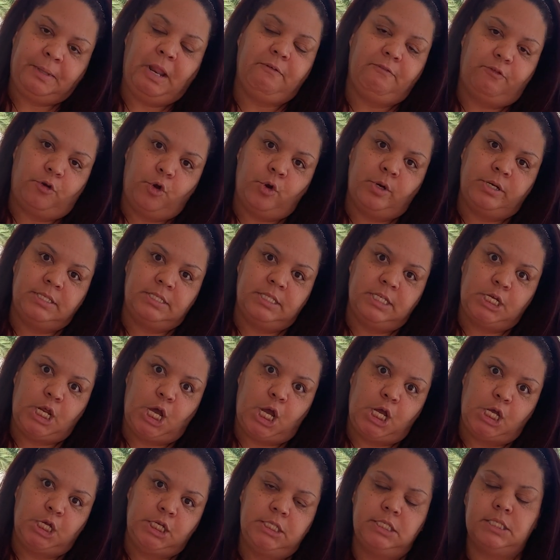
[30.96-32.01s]
Of course, the
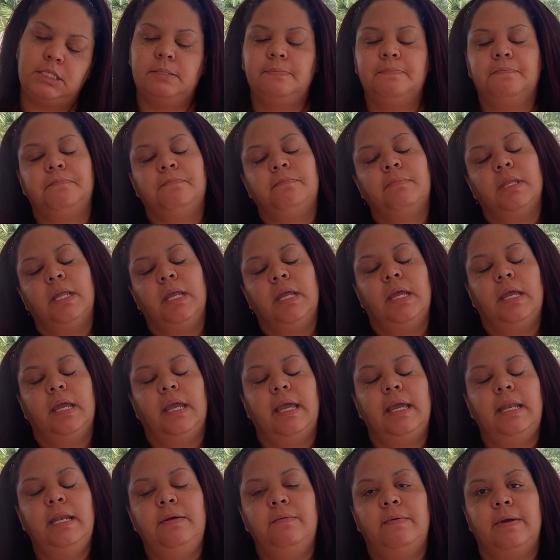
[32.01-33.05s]
dogs.
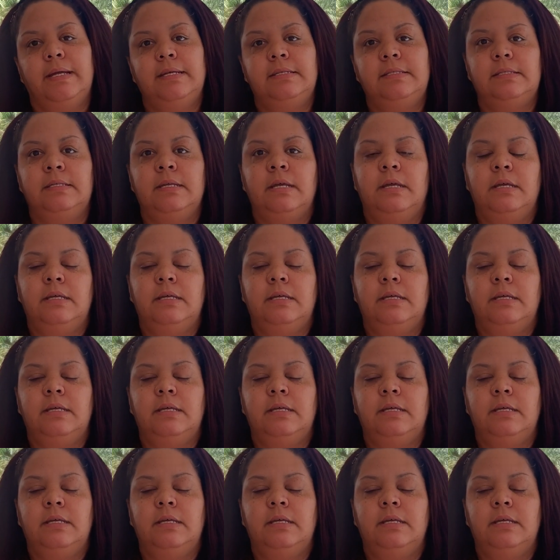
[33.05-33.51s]
Anyways,